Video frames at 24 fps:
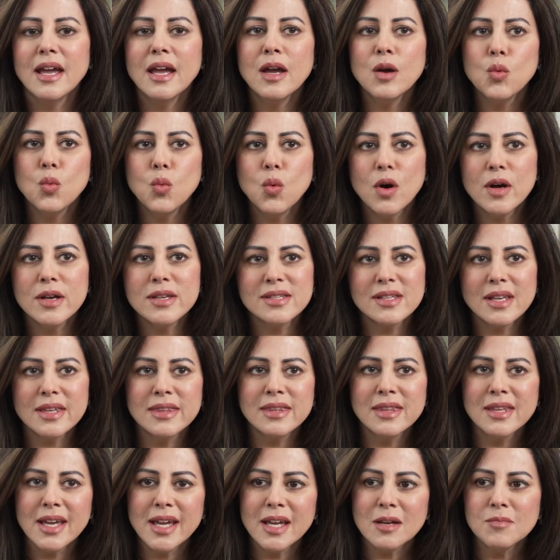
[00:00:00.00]
it was a
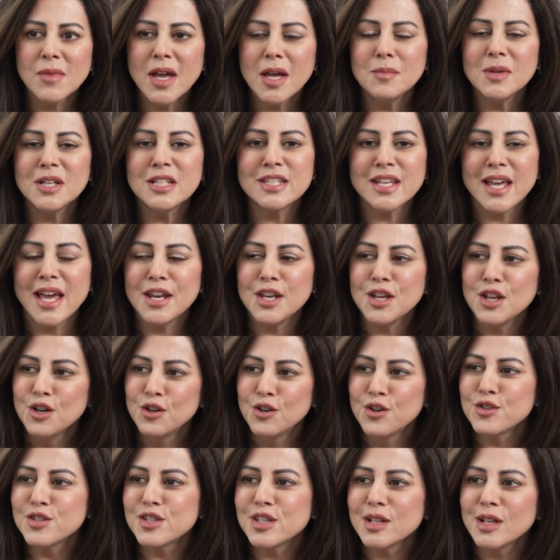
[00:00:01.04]
thing maybe 10
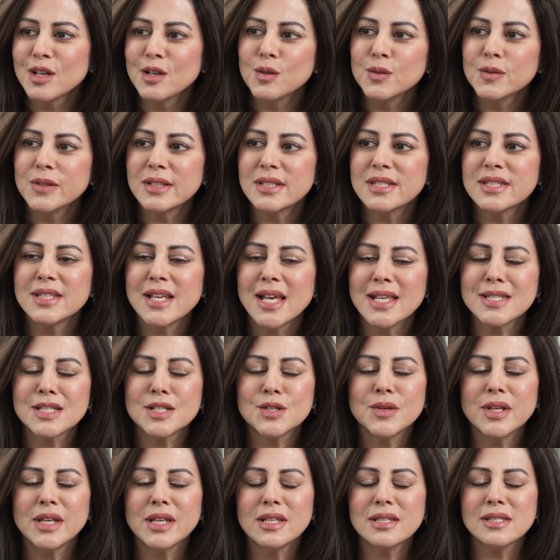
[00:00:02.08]
years ago that
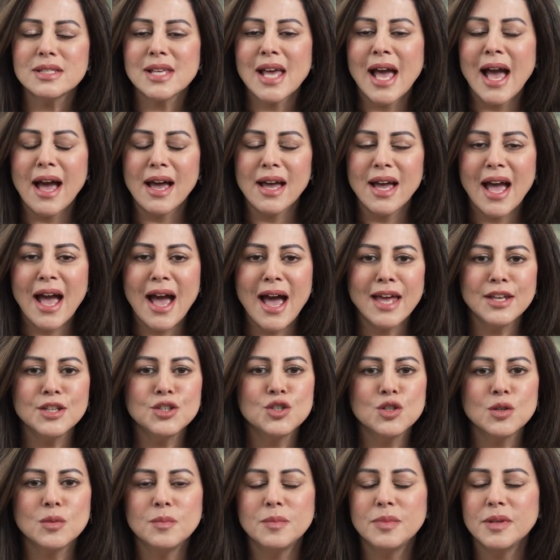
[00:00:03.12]
sunscreens had
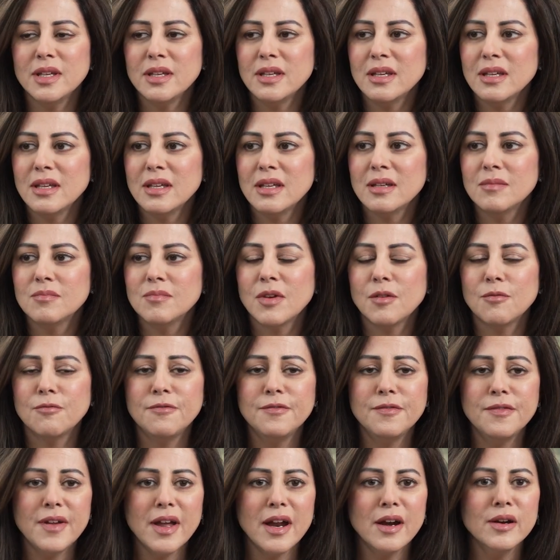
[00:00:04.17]
to be
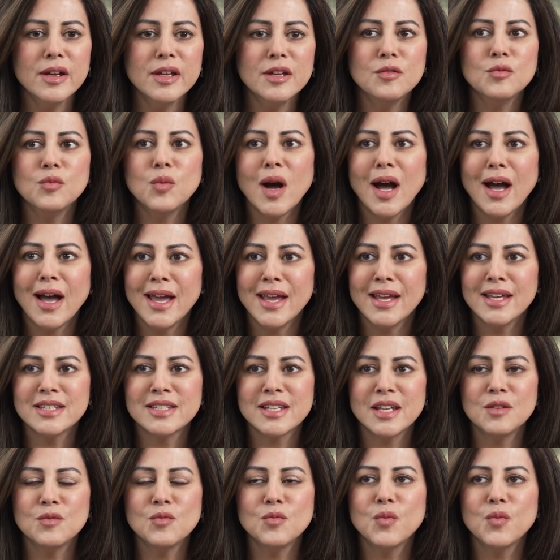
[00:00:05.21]
very white and